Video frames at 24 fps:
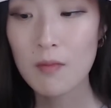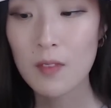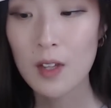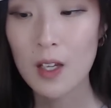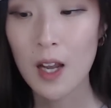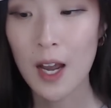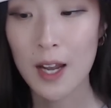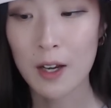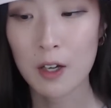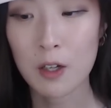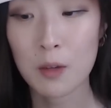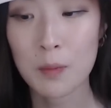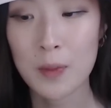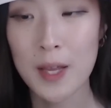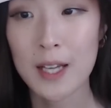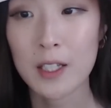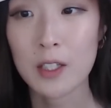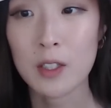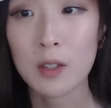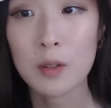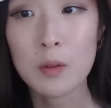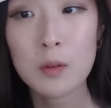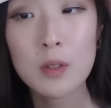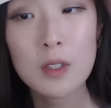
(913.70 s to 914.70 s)
I hope that
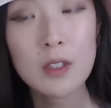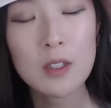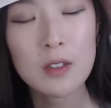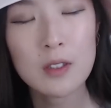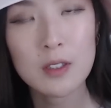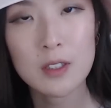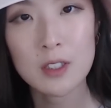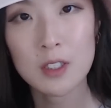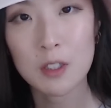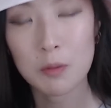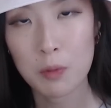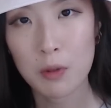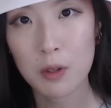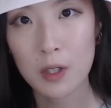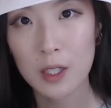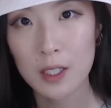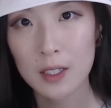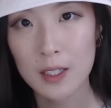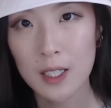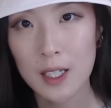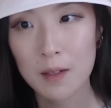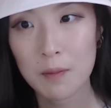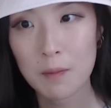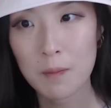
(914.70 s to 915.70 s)
you will
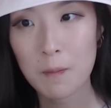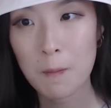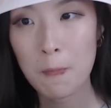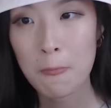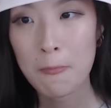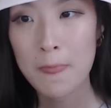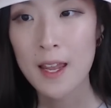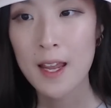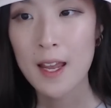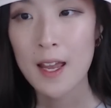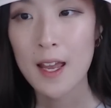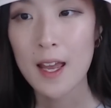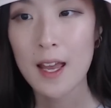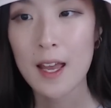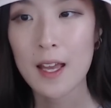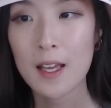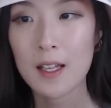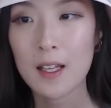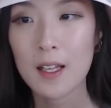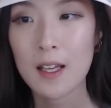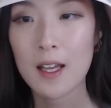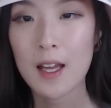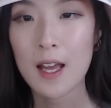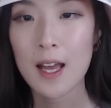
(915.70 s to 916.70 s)
support them
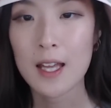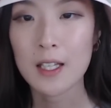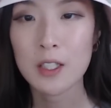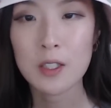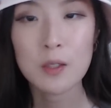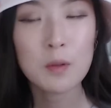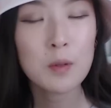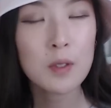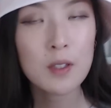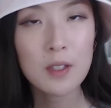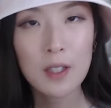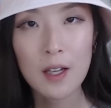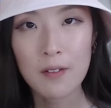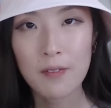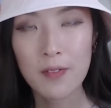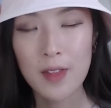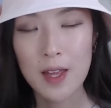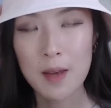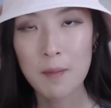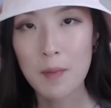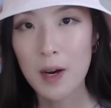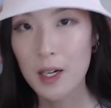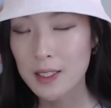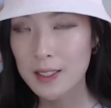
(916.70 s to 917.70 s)
and you will love
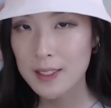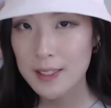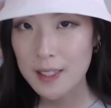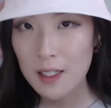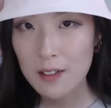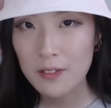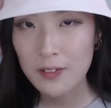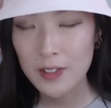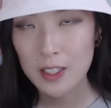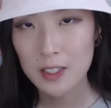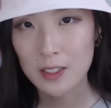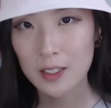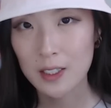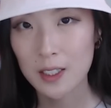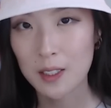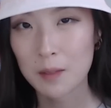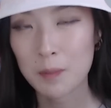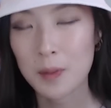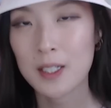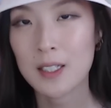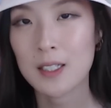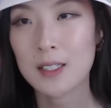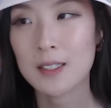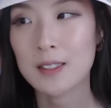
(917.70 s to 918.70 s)
them unselfishly
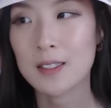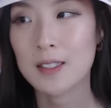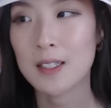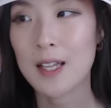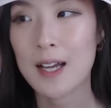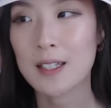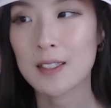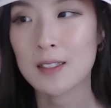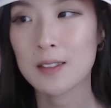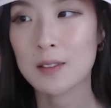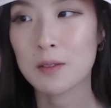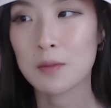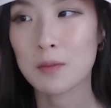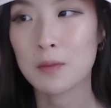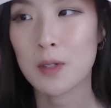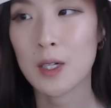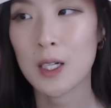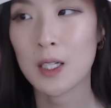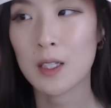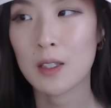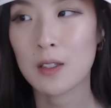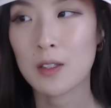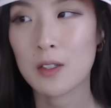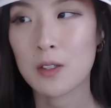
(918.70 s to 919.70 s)
because that's
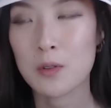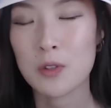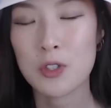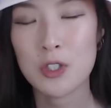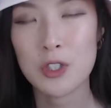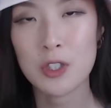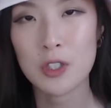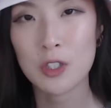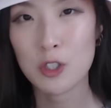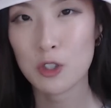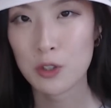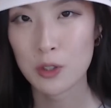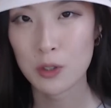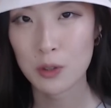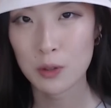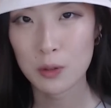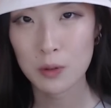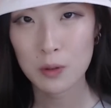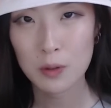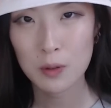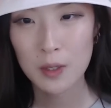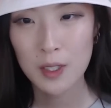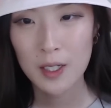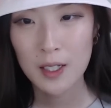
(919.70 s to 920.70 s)
what you should
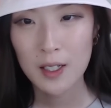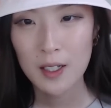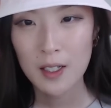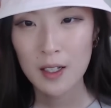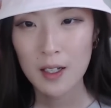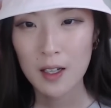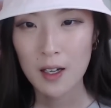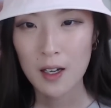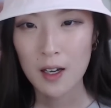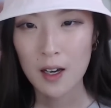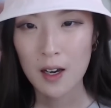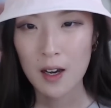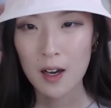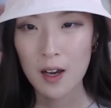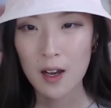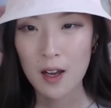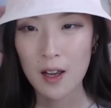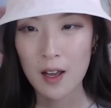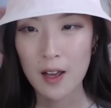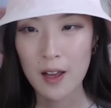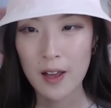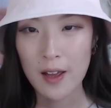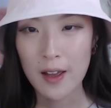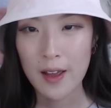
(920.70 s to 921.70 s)
do.
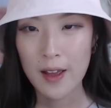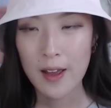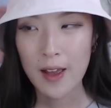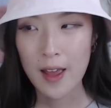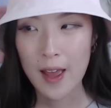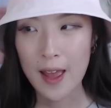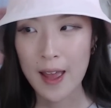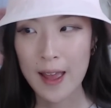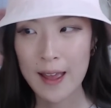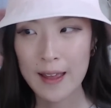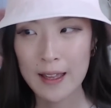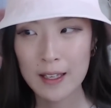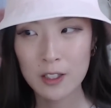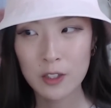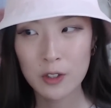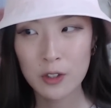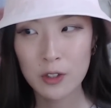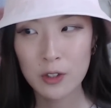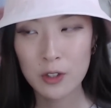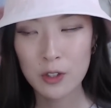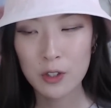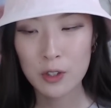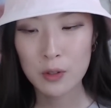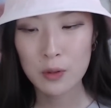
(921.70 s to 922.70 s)

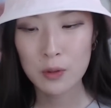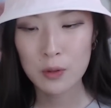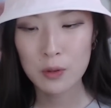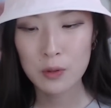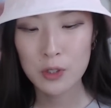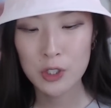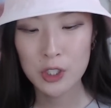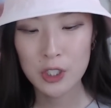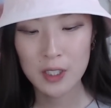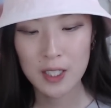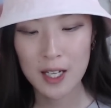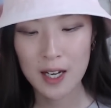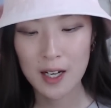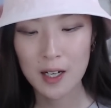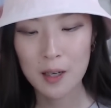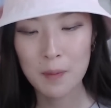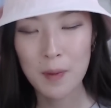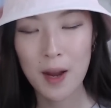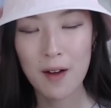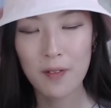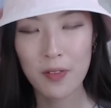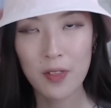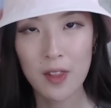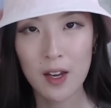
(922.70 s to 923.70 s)
And you should care
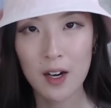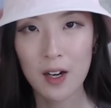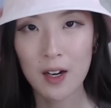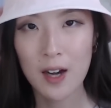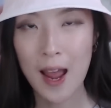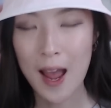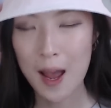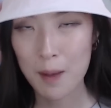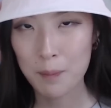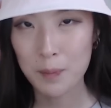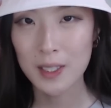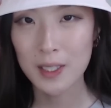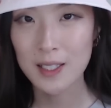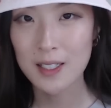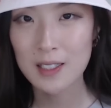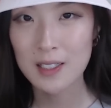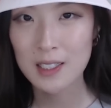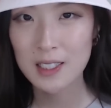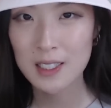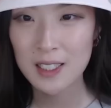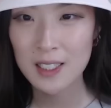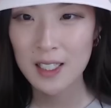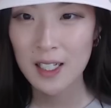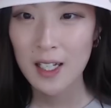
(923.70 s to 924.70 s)
about their
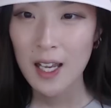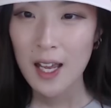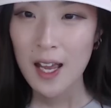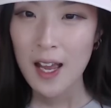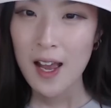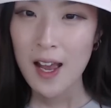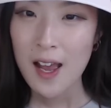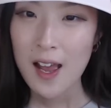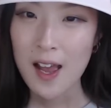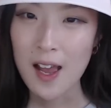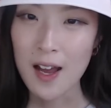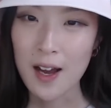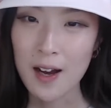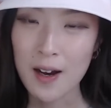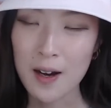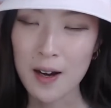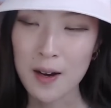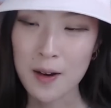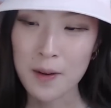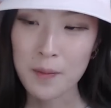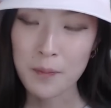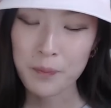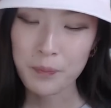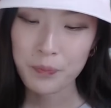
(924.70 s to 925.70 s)
happiness.
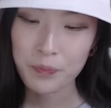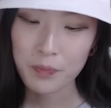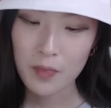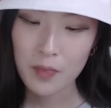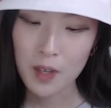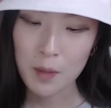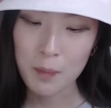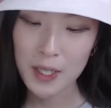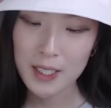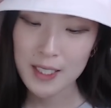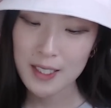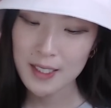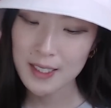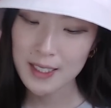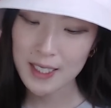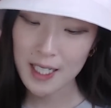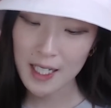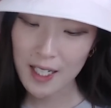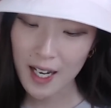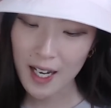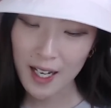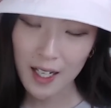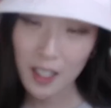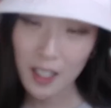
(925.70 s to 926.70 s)
Um, but to
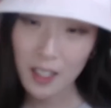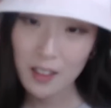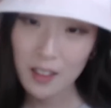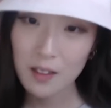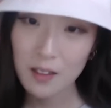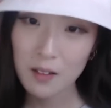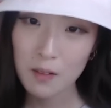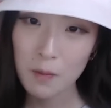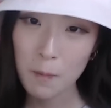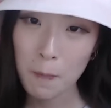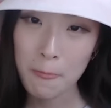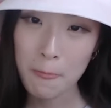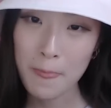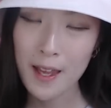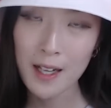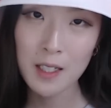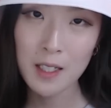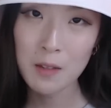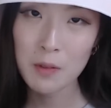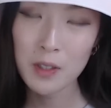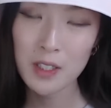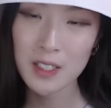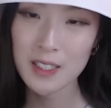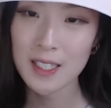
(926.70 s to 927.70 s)
send hate,
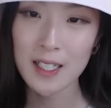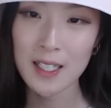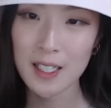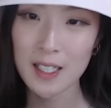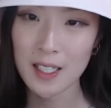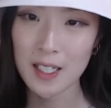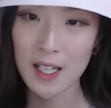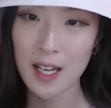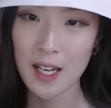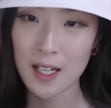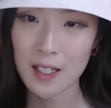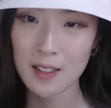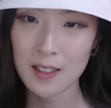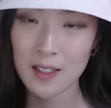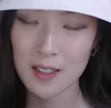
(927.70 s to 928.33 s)
anyone sending hate,